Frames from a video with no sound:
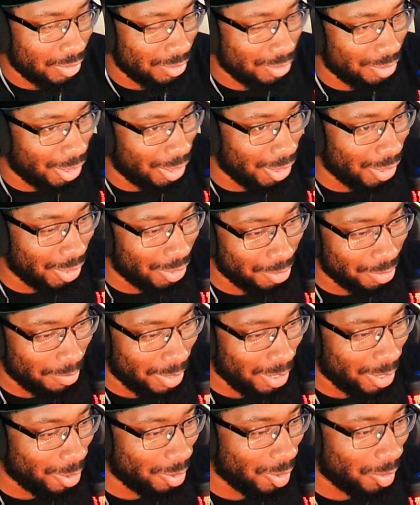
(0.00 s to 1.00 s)
Dang,
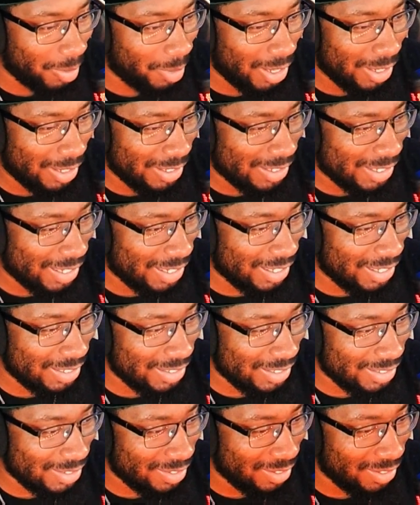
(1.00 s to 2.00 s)
making her apologize.
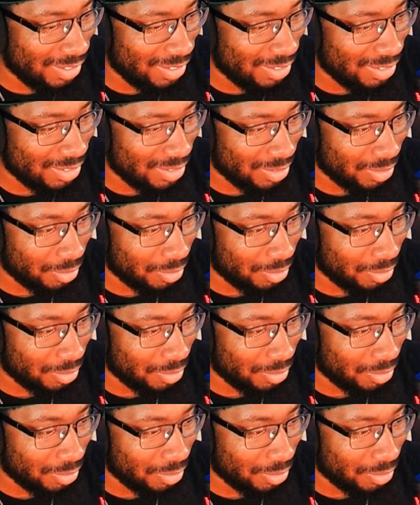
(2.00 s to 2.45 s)
That's crazy.